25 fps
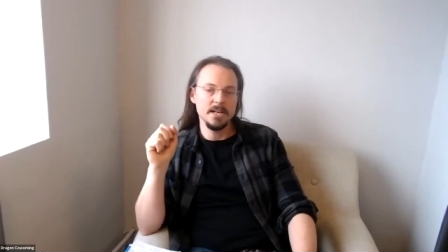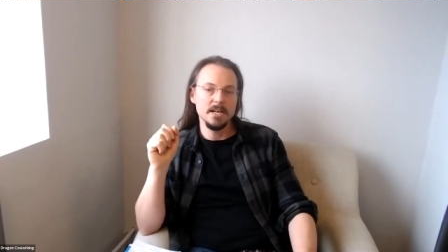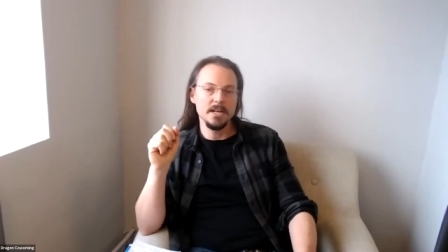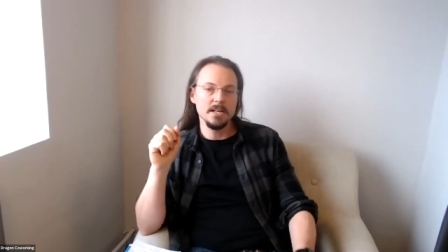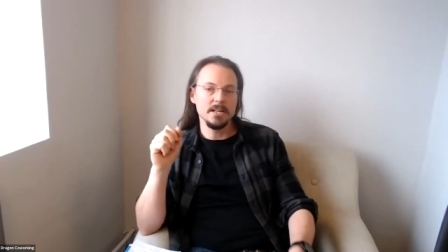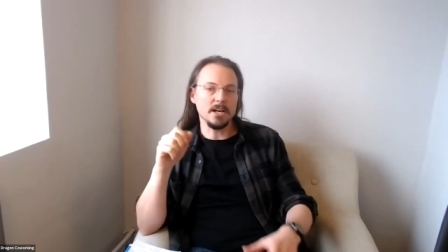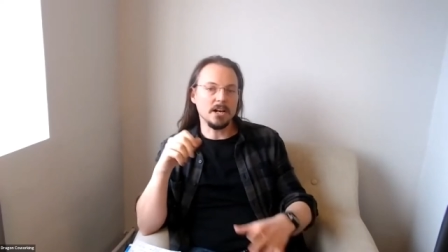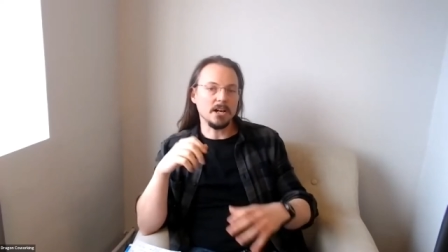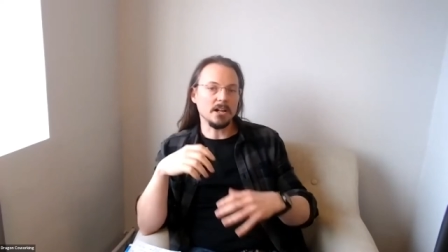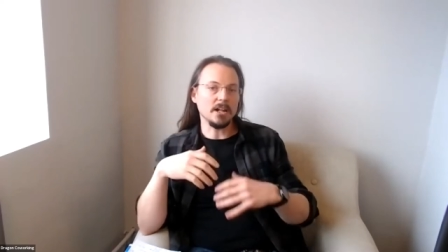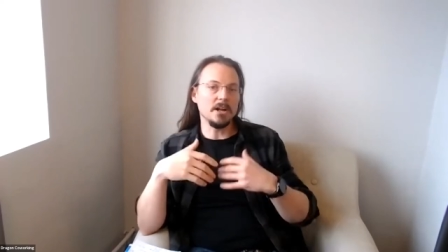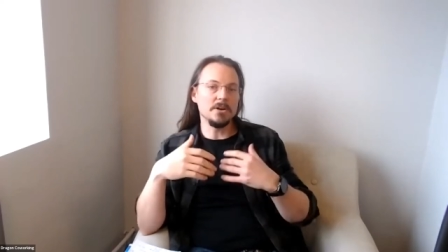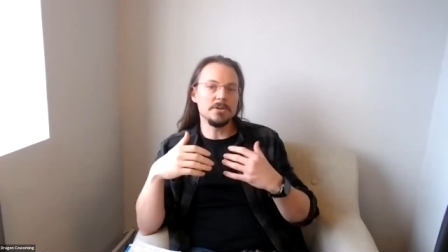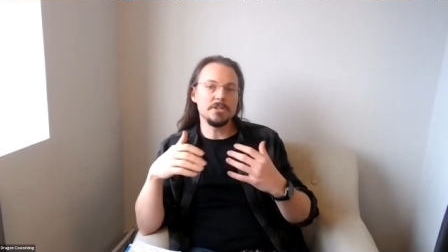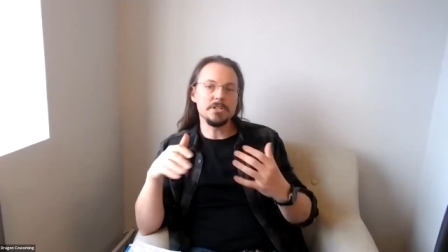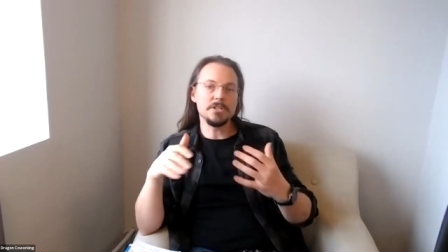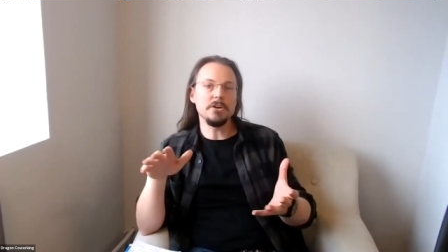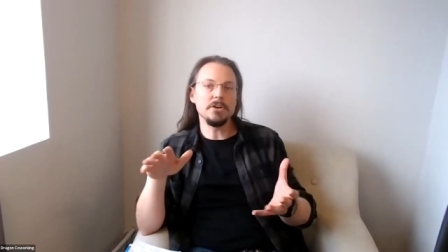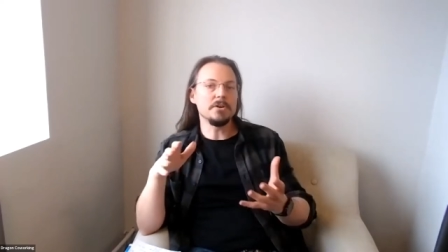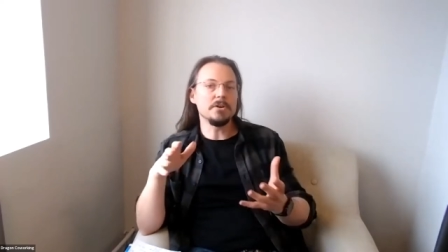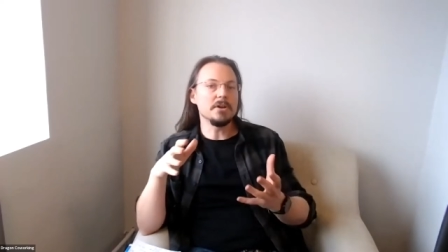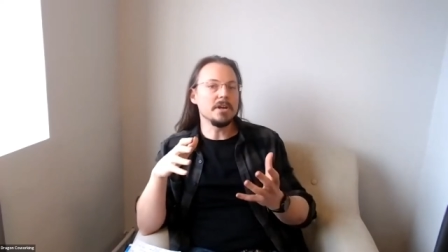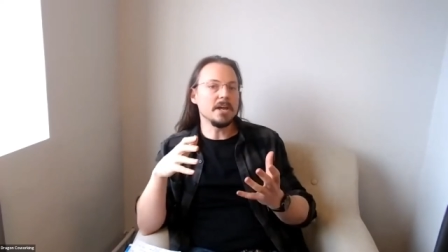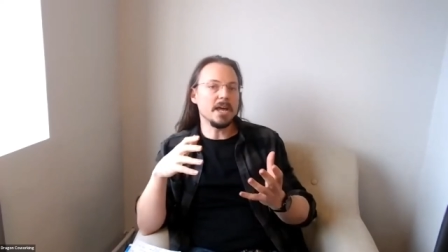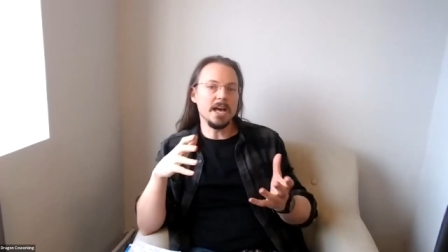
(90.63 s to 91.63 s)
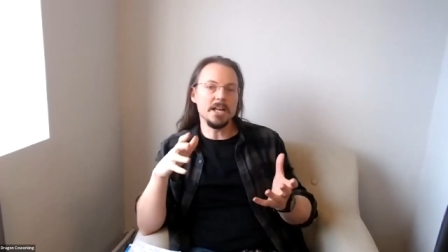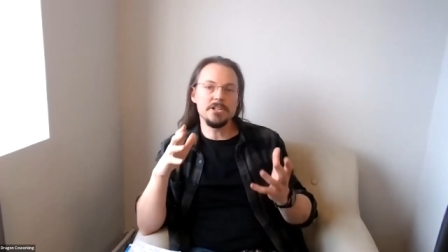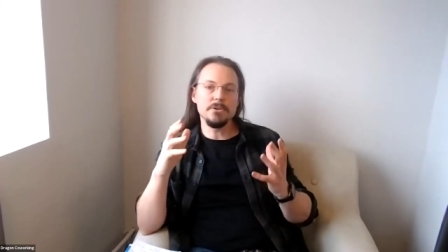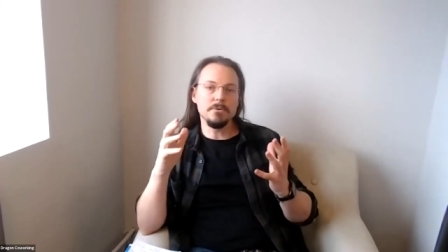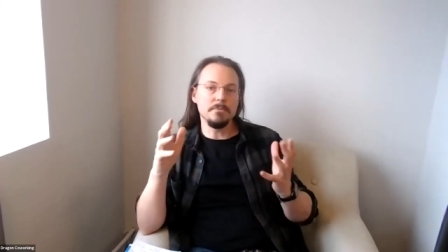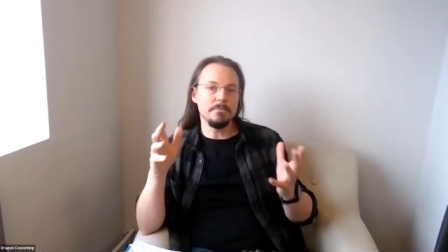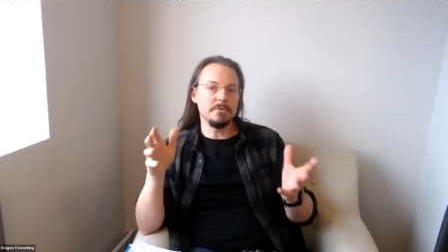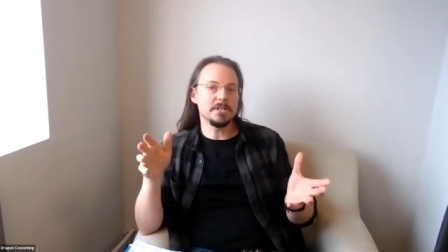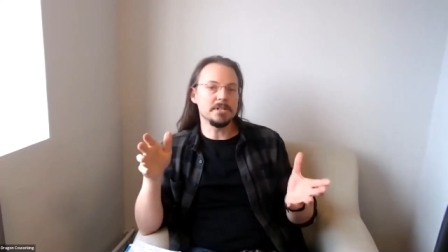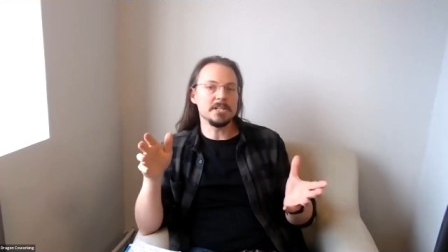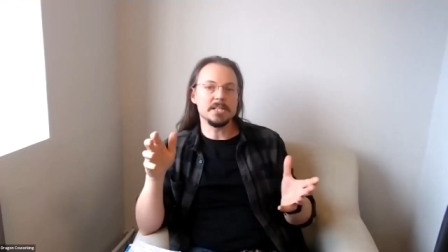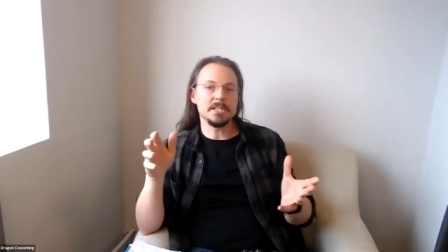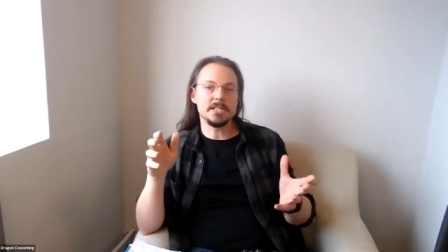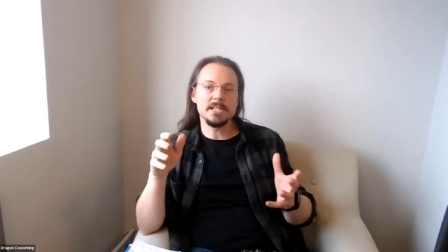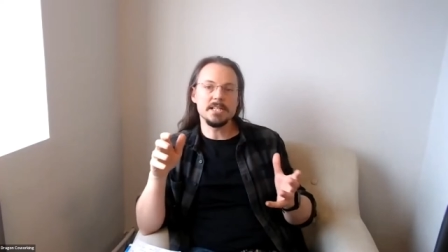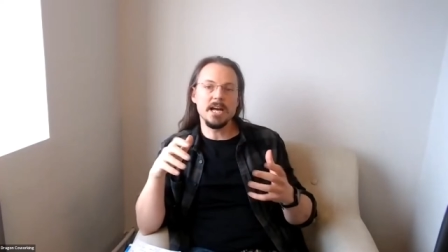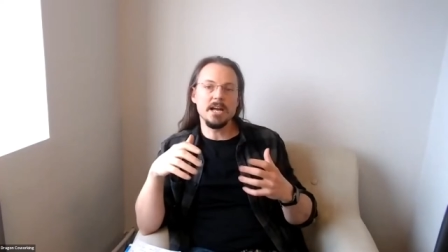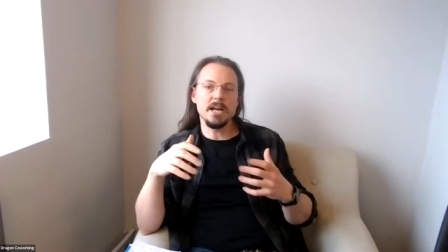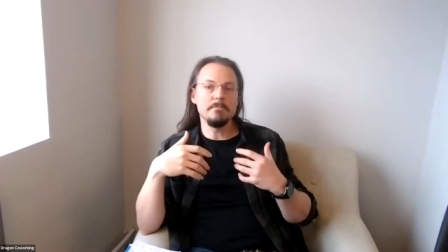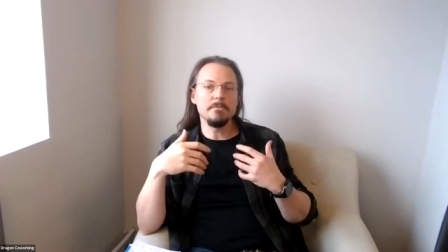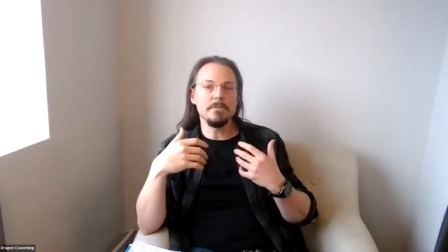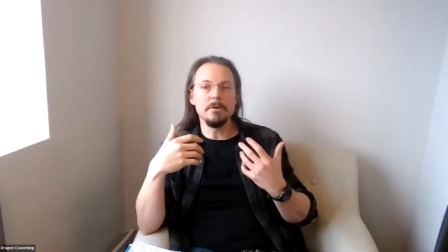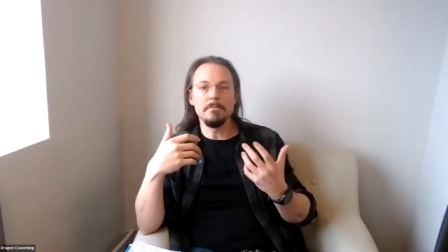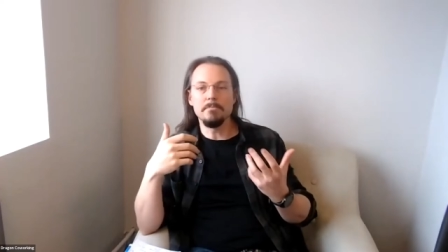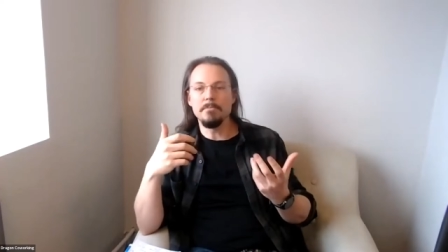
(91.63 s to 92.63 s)
The closer you can get to your business
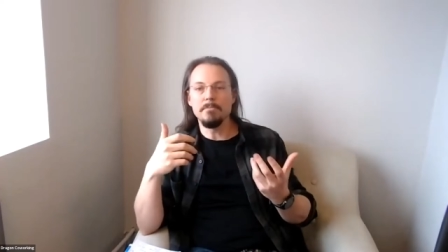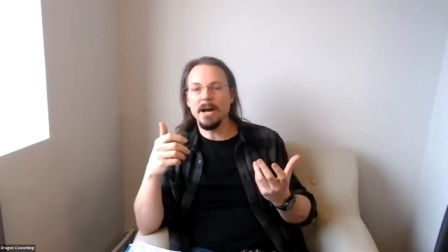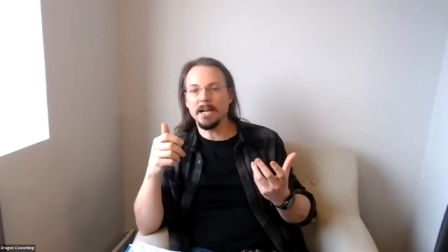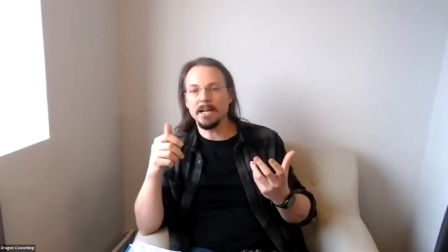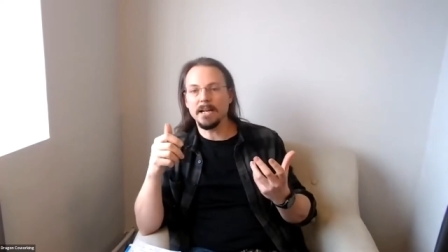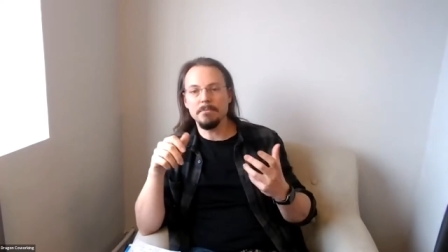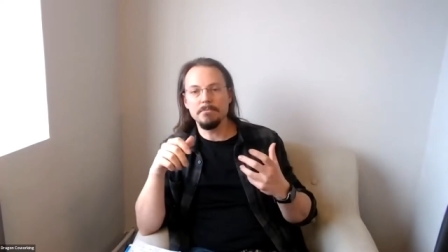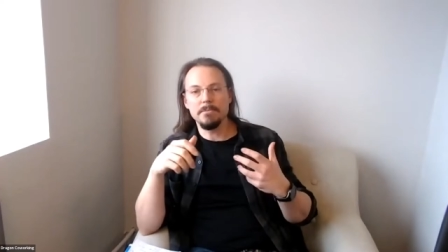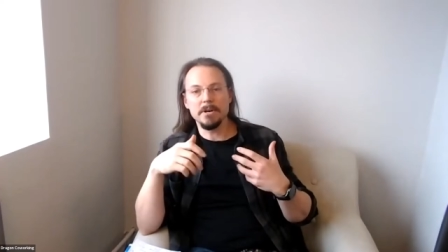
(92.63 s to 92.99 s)
name, the better,